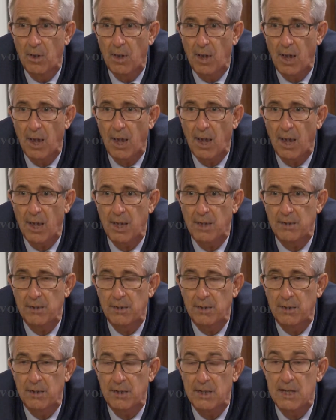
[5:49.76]

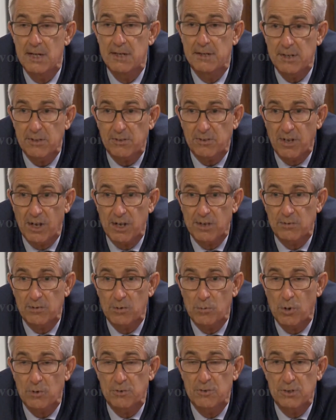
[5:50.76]
And in this case, there
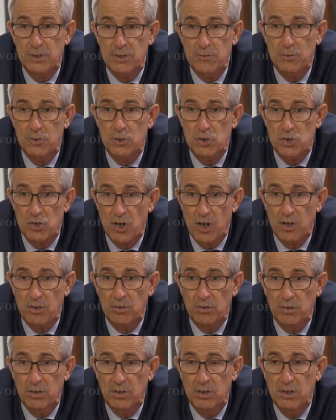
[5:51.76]
wasn't even a
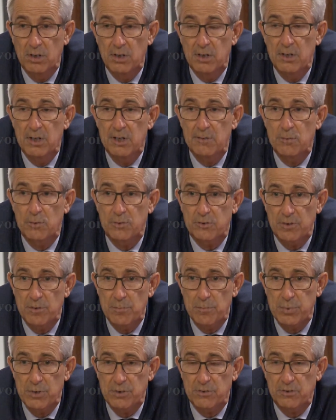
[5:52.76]
trial. He would
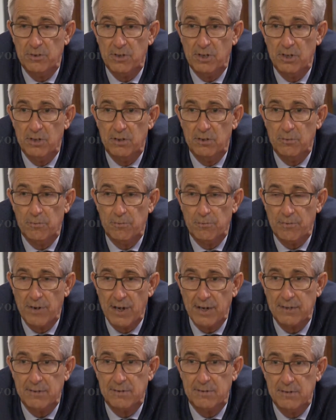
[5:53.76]
simply say the
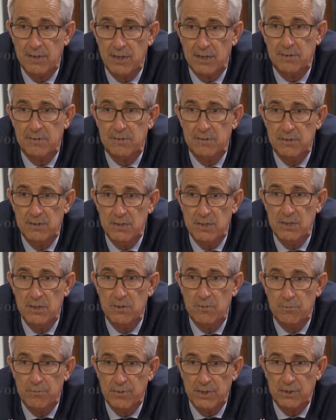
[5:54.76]
fact that the
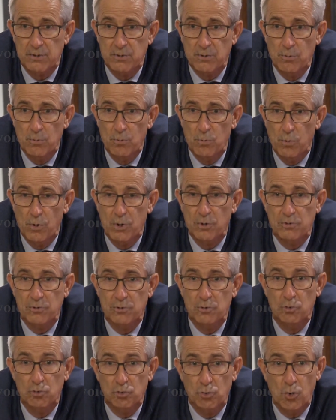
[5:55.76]
victim was
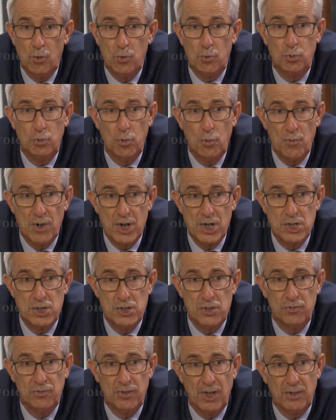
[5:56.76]
so
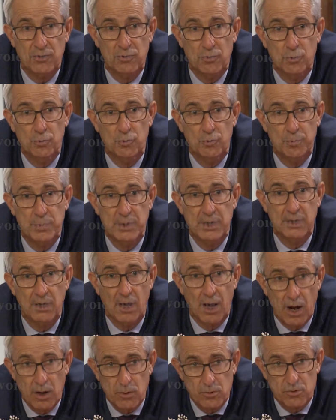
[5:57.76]
courageous as to speak
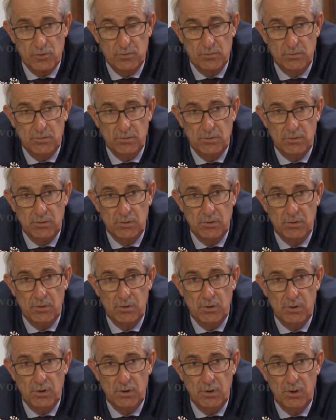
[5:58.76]
out,
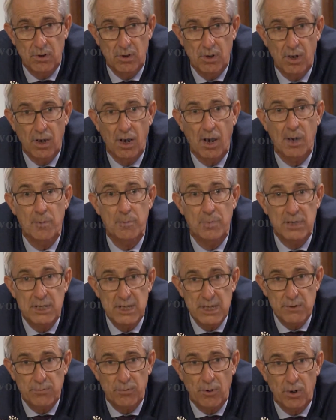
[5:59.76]
I
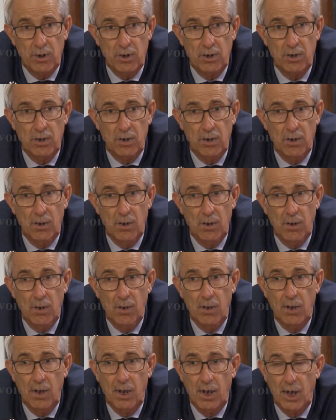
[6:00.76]
believe her,
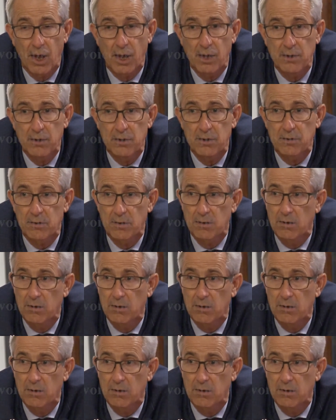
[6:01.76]
and